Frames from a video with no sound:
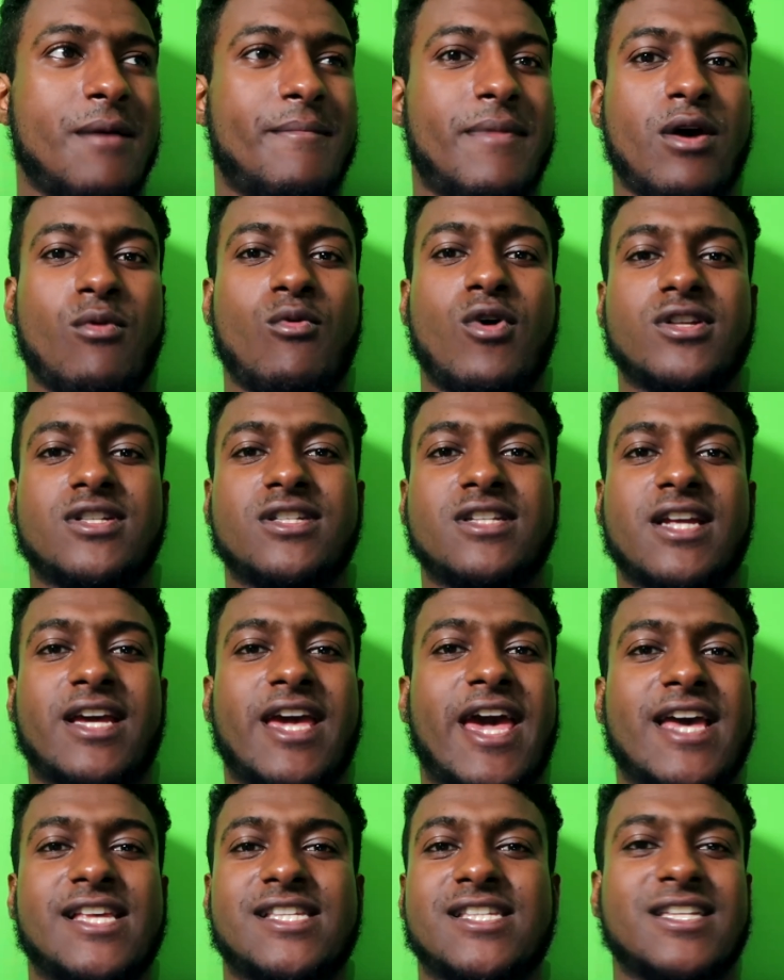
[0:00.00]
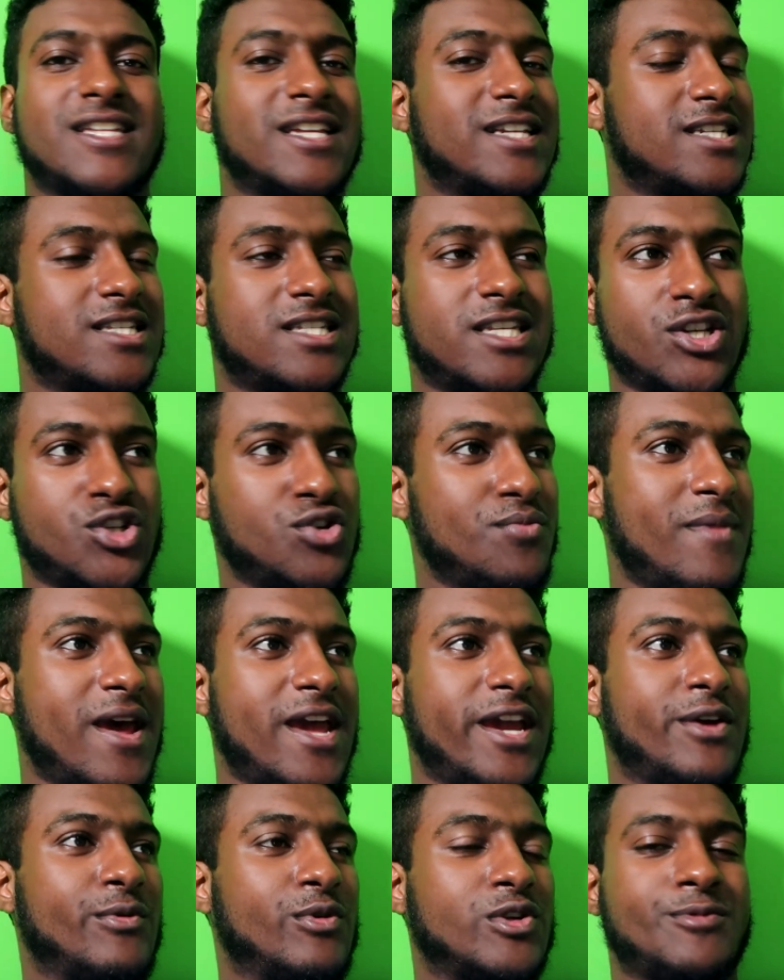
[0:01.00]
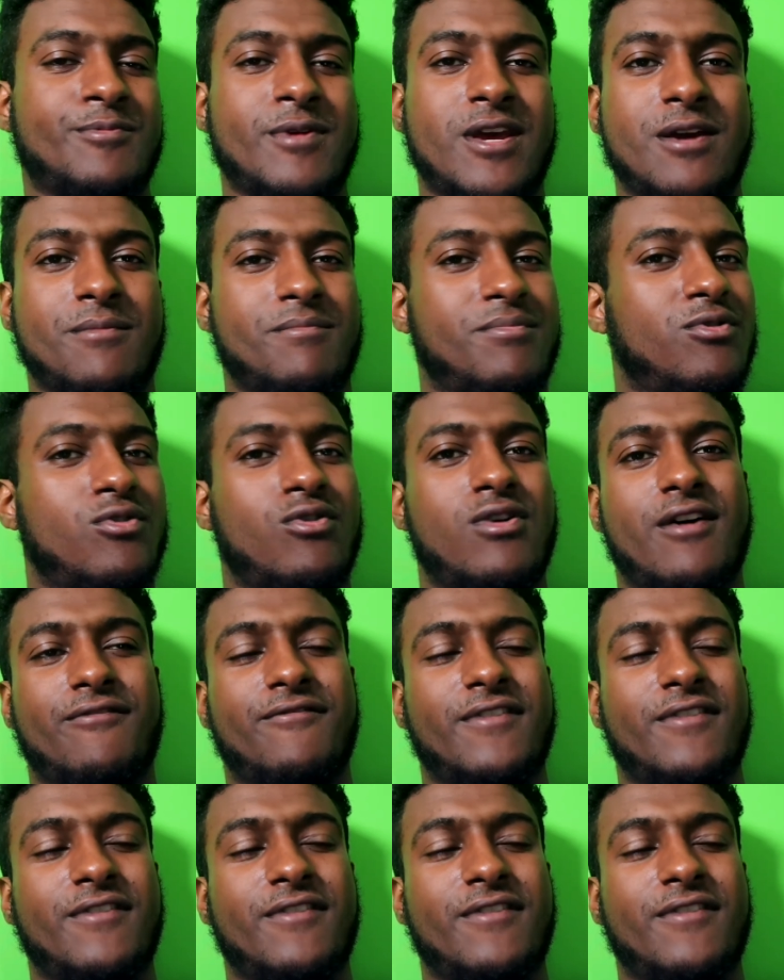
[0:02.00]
but it wasn't the case that the decision maker was being poor.